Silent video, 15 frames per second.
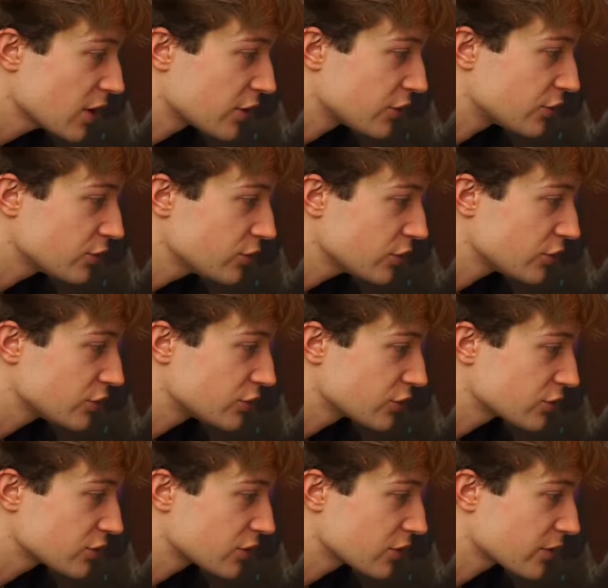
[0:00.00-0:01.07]
you, you
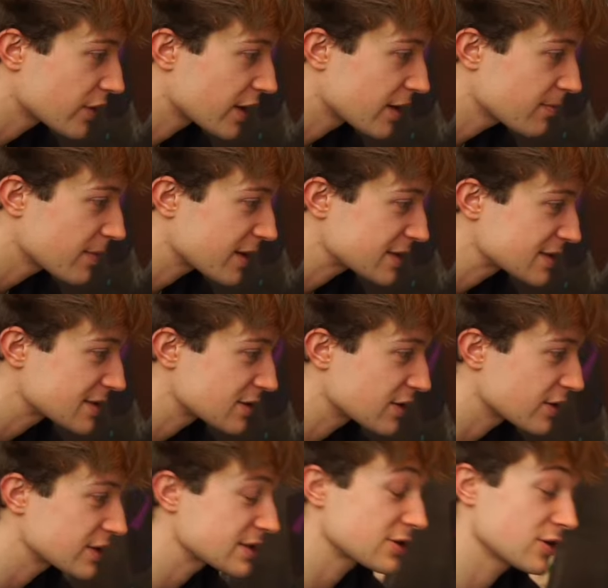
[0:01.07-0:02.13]
don't know them.
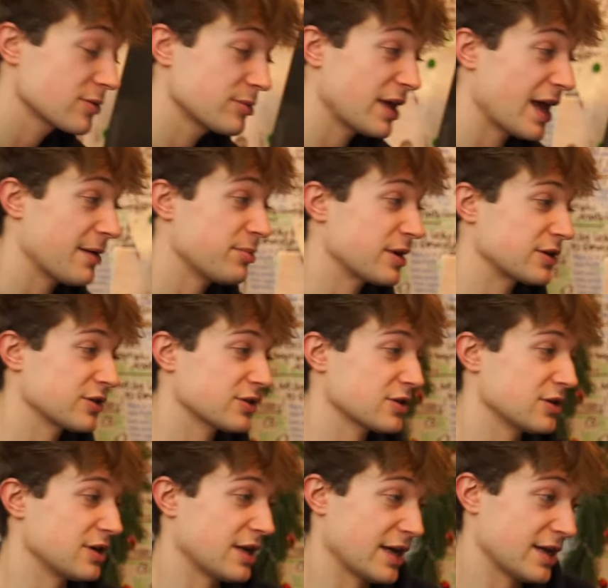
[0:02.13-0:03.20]
That's gonna be epic, not
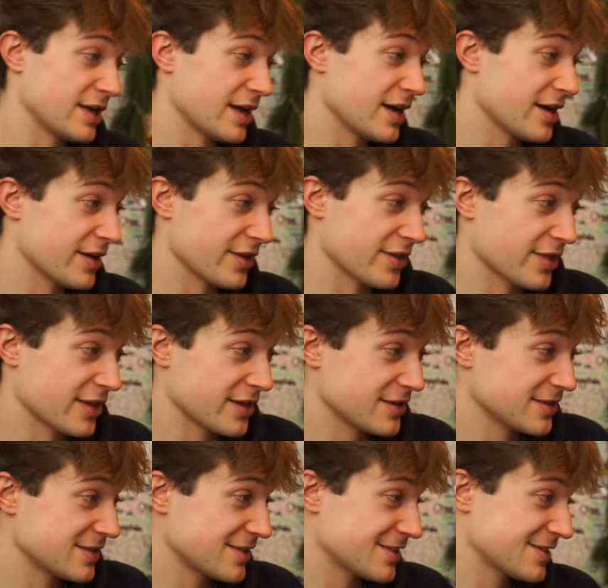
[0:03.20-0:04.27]
gonna lie. Yeah, I think
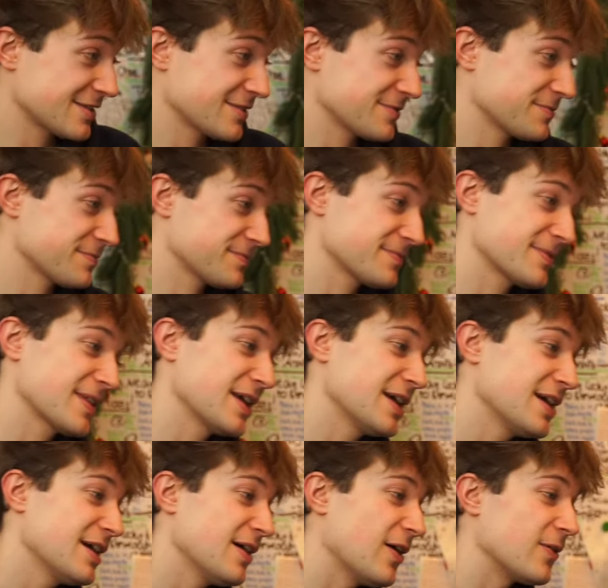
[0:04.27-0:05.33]
it's
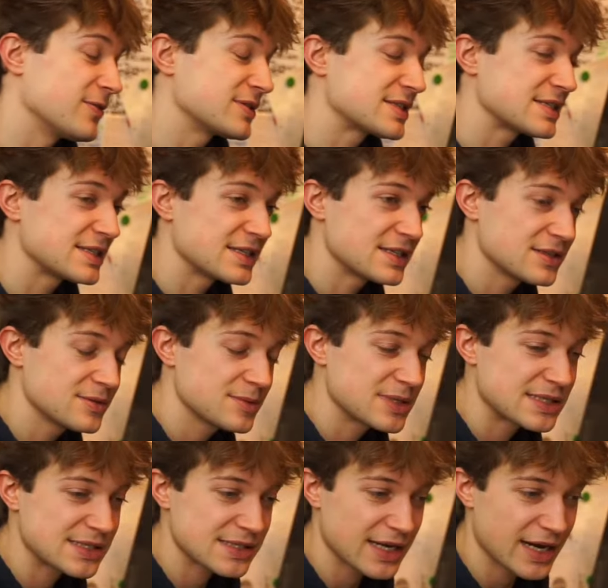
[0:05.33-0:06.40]
obviously a little bit
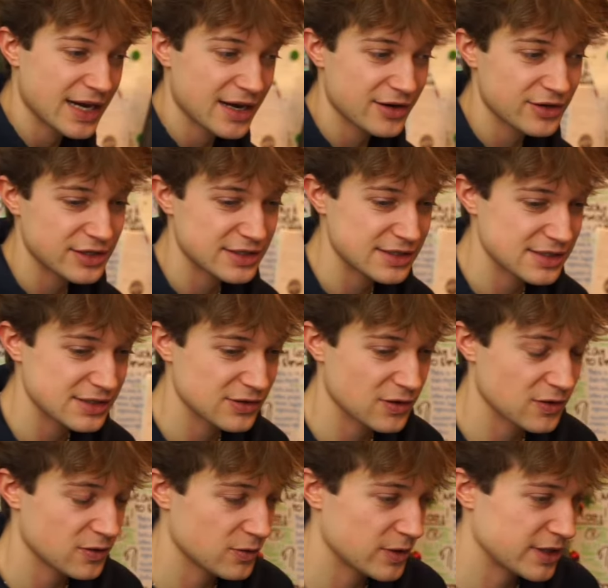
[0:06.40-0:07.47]
scary, is it
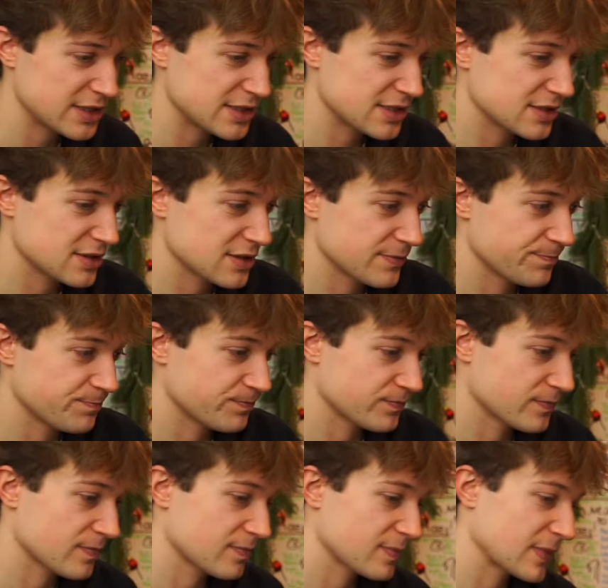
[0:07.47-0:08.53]
always?
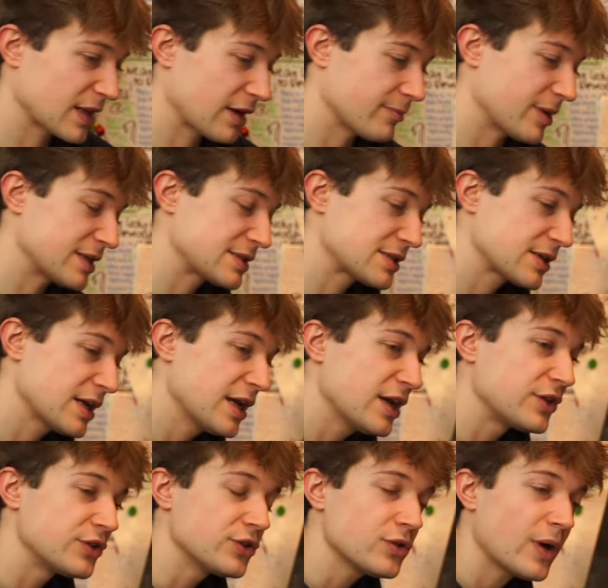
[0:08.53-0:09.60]
But,
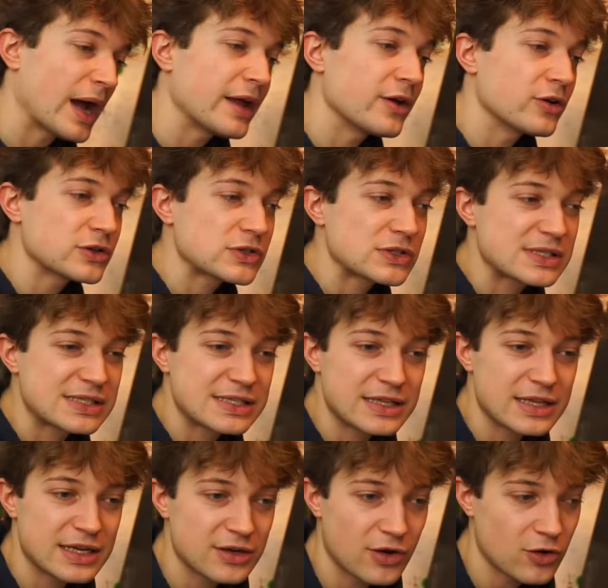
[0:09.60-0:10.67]
you know, I also see
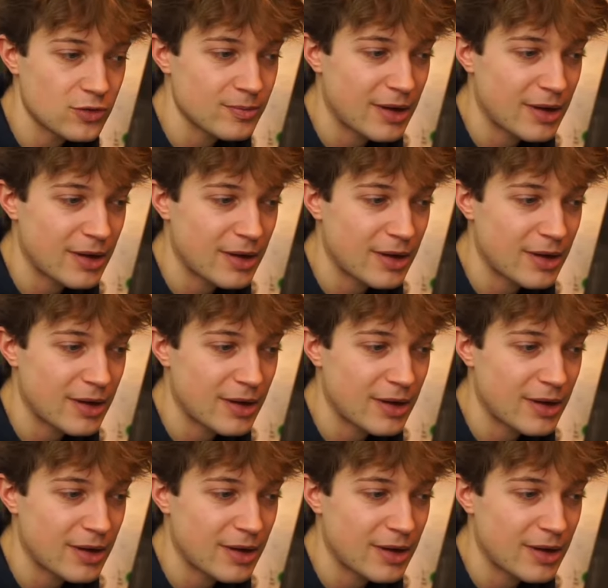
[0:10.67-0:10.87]
that not all